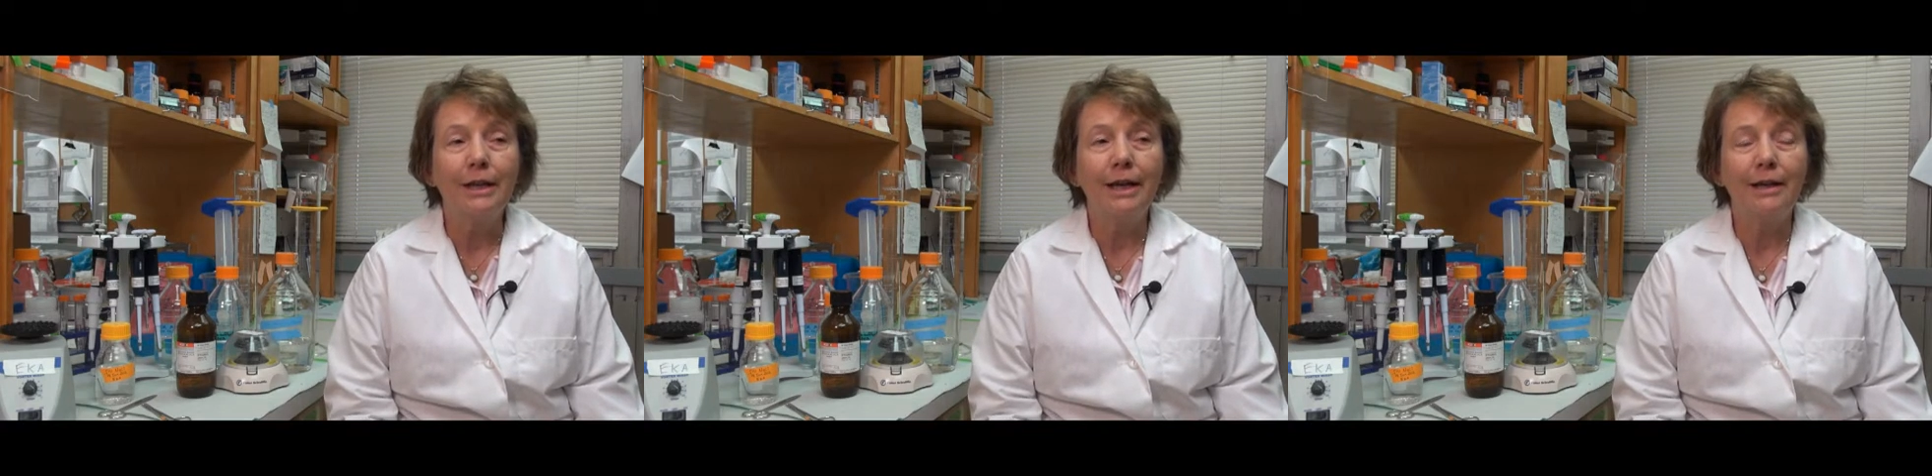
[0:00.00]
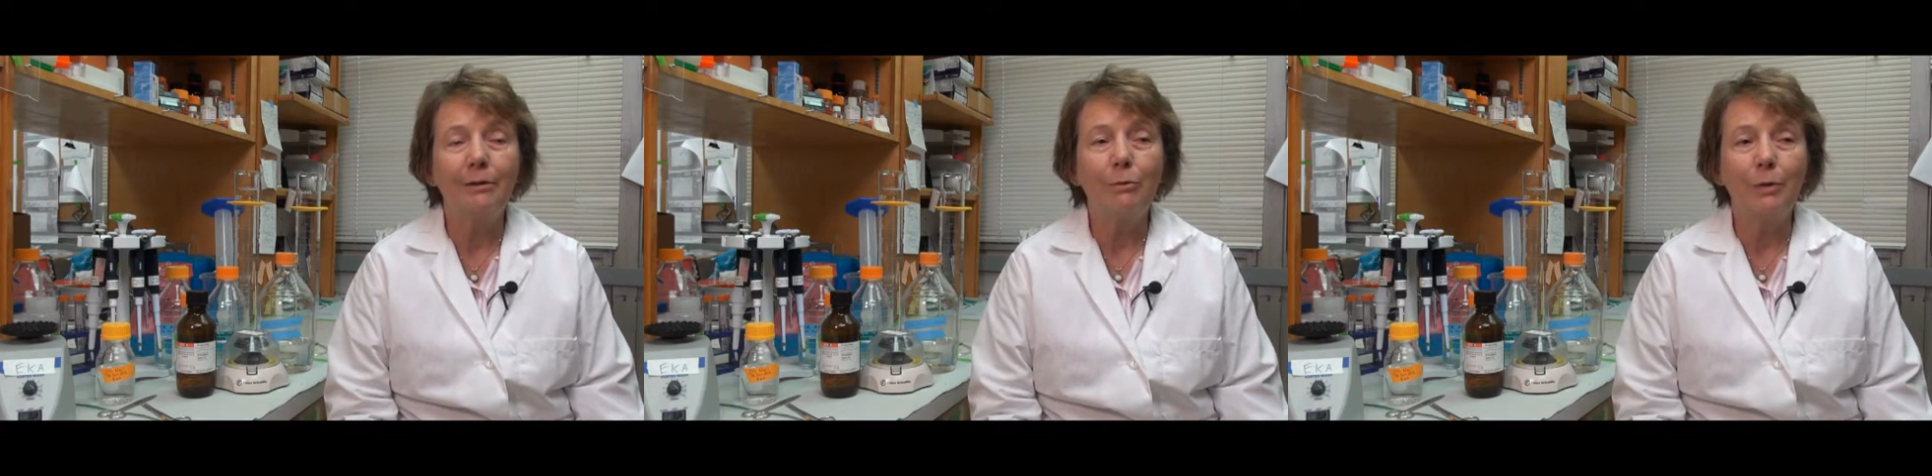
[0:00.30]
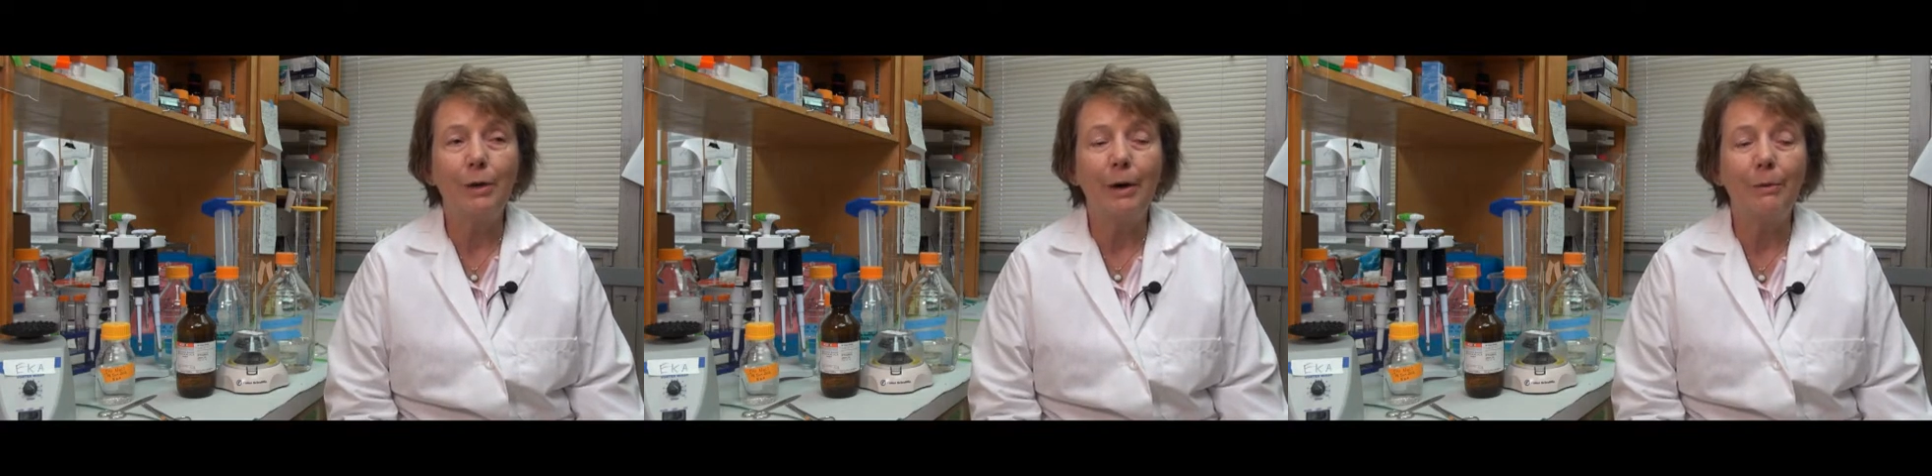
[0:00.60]
And
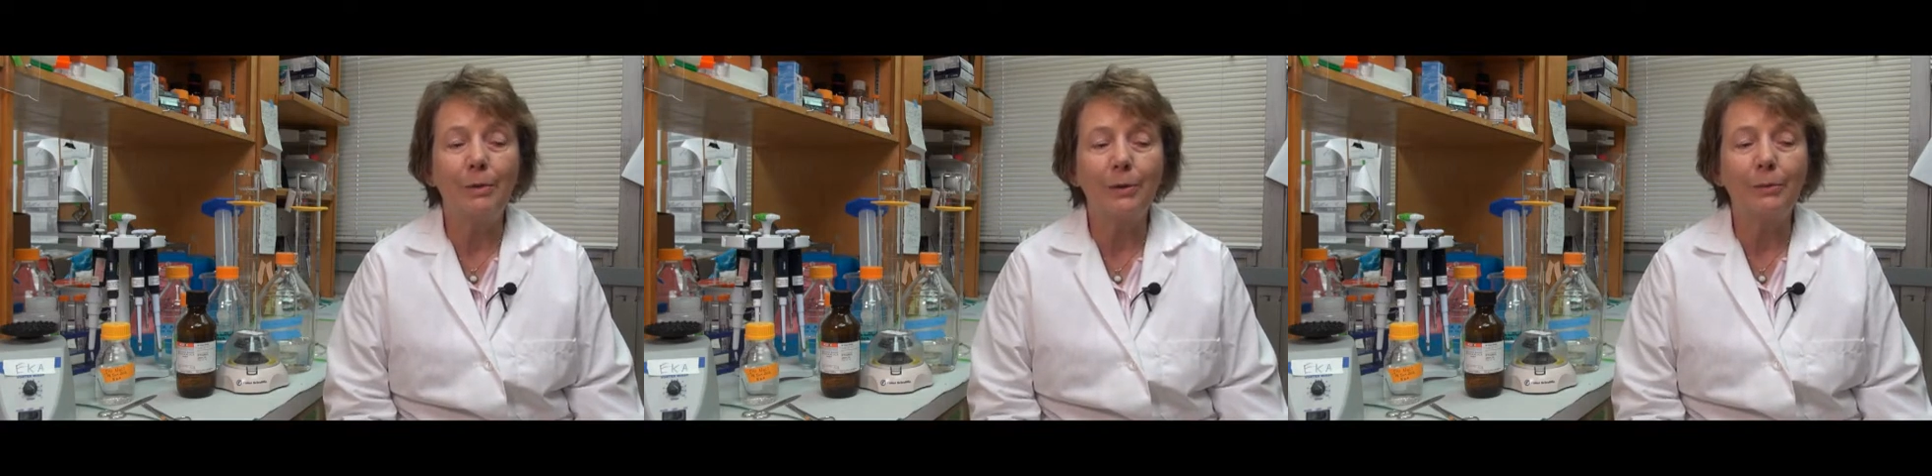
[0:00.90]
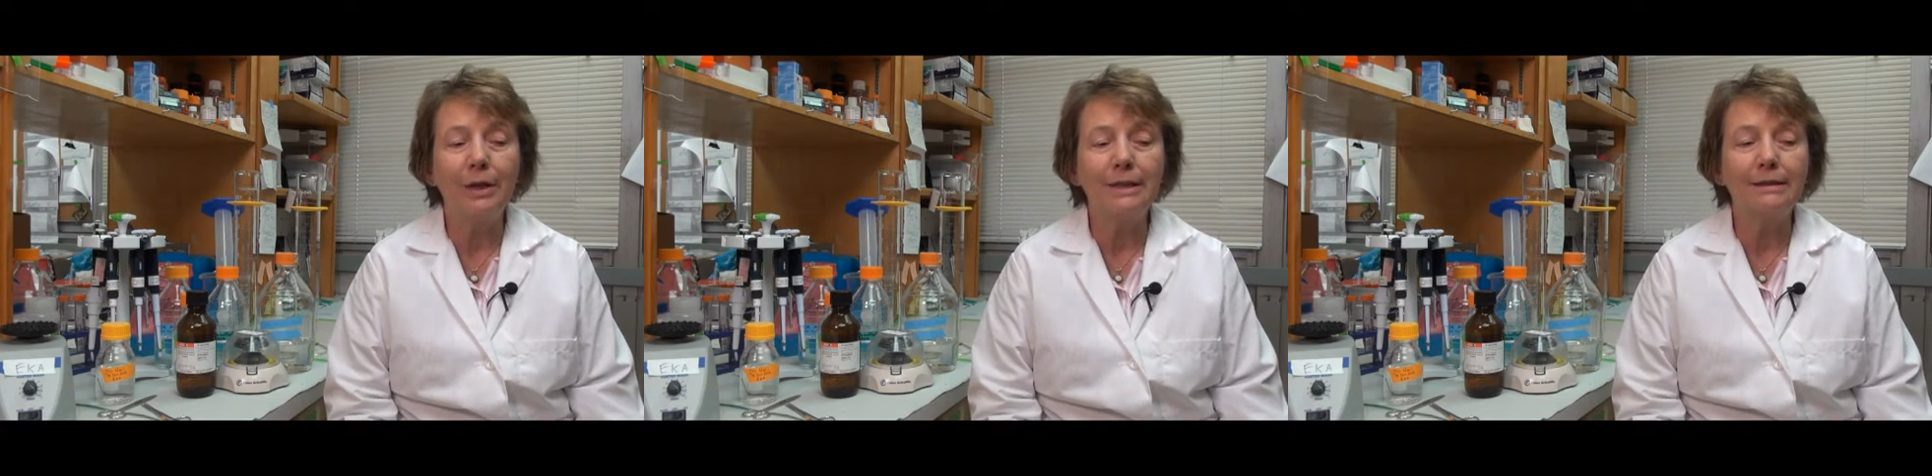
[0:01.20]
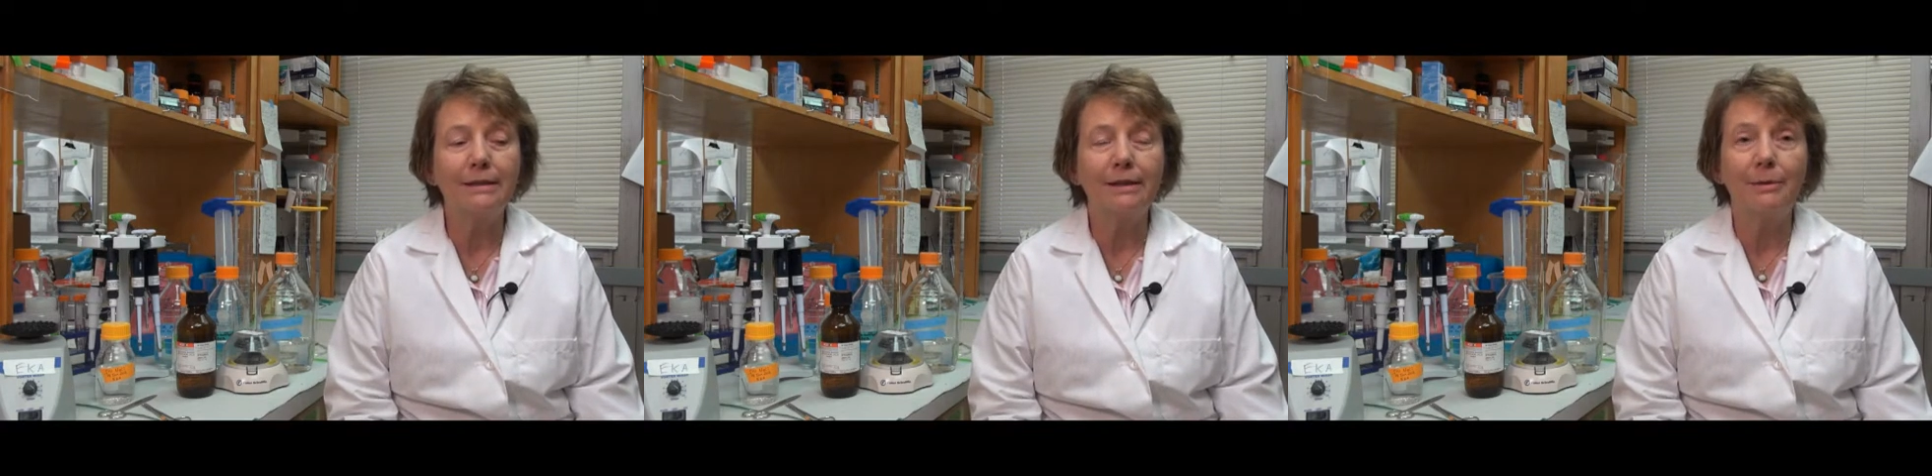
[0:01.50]
uh, with one
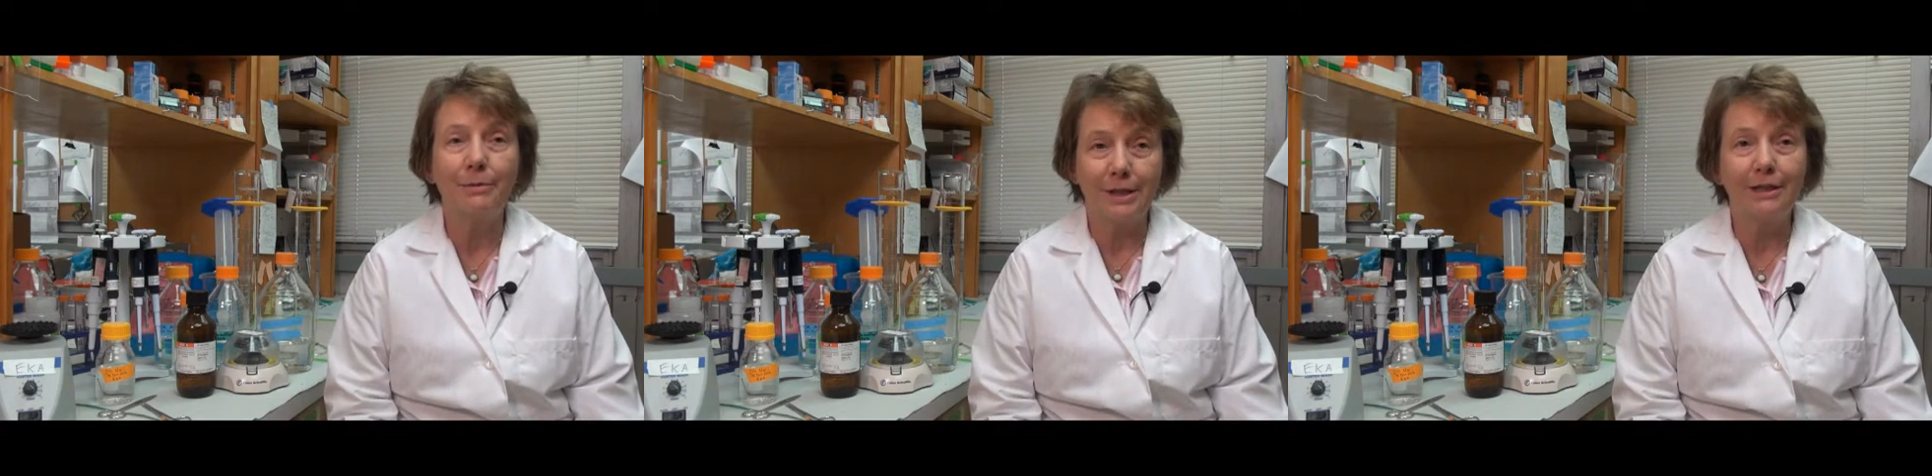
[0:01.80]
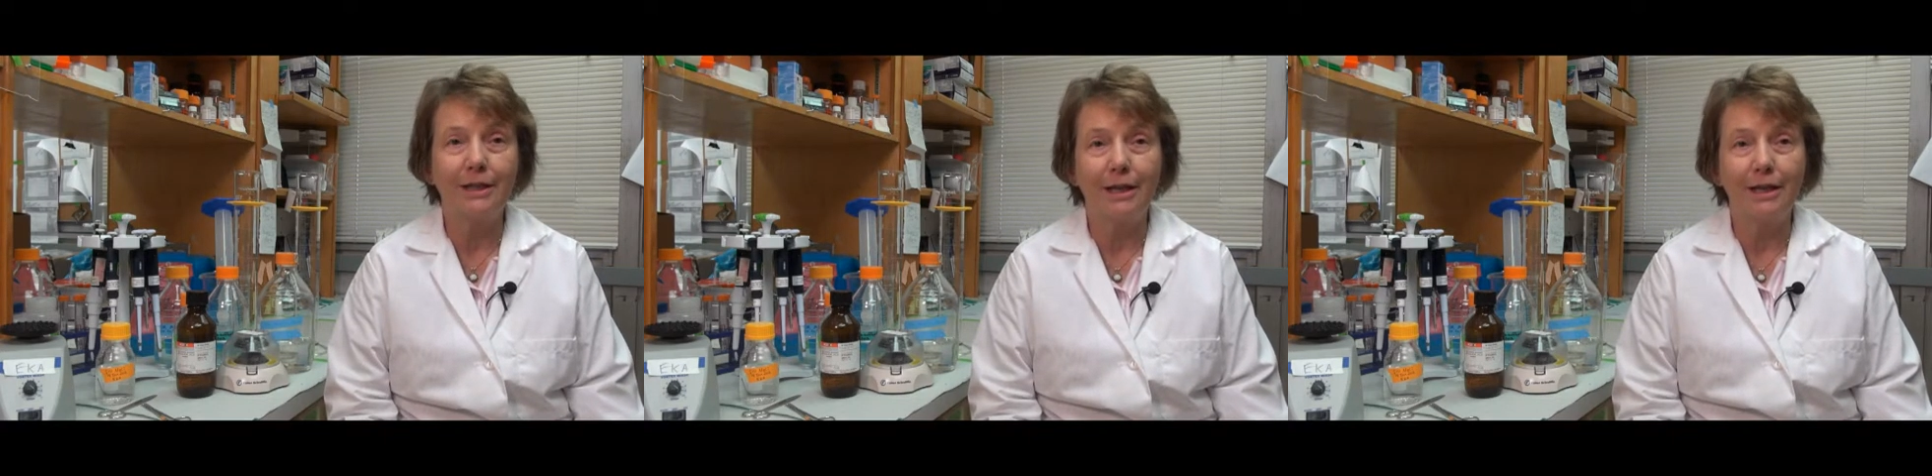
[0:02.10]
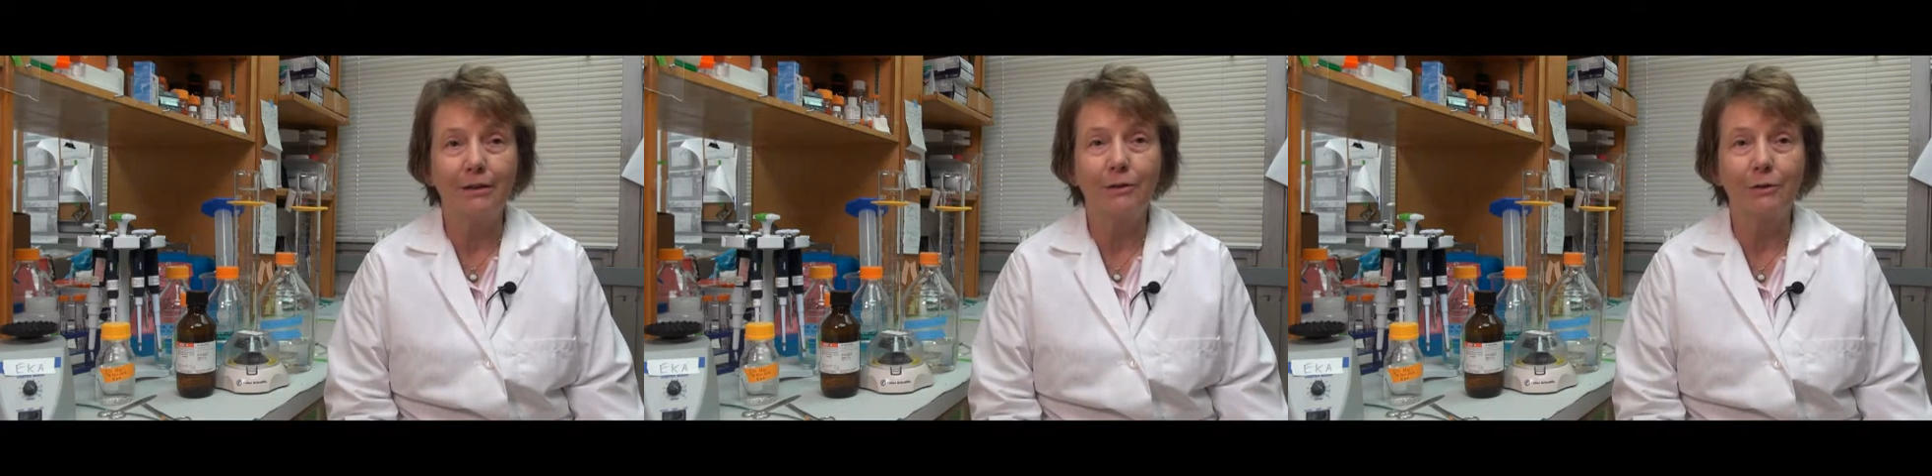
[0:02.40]
study with
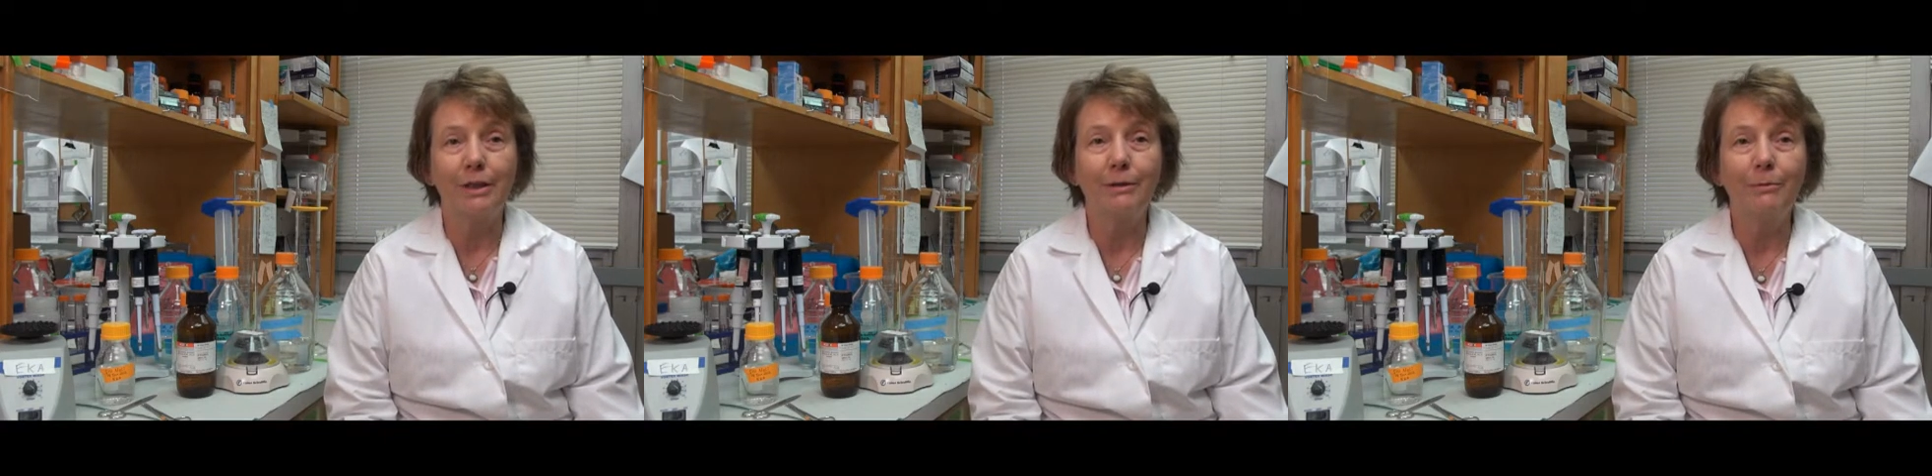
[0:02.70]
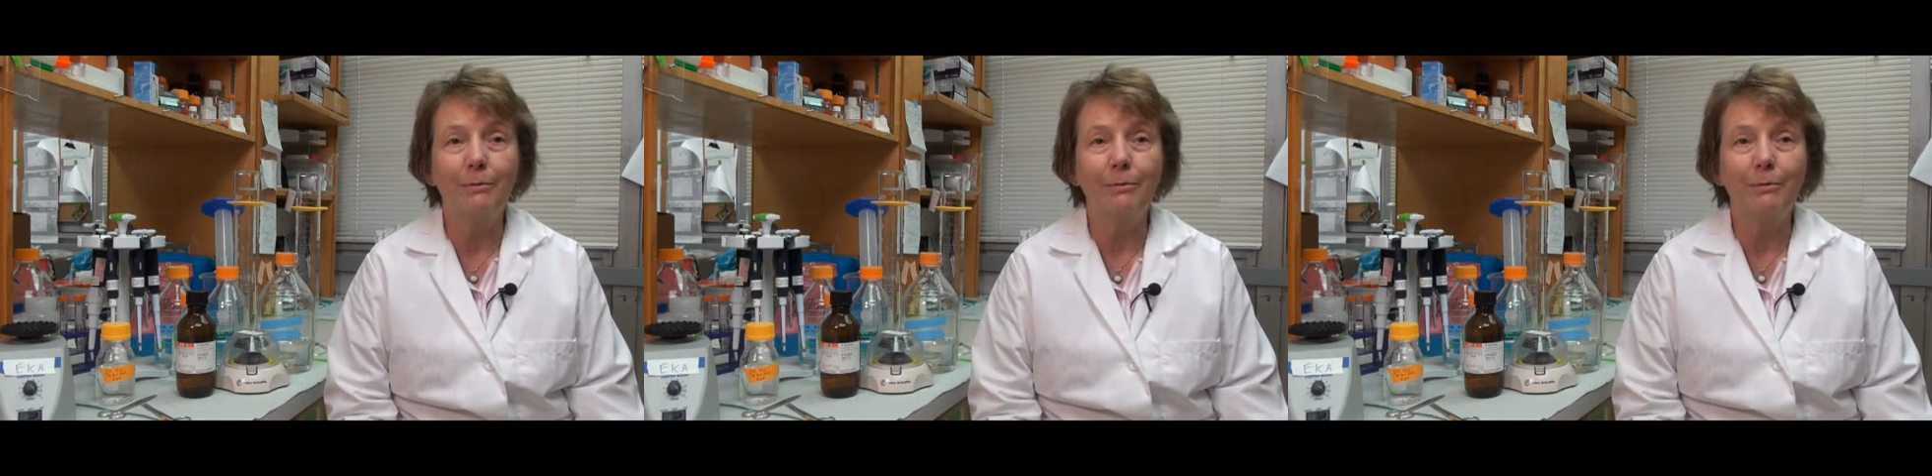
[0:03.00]
dieldrin,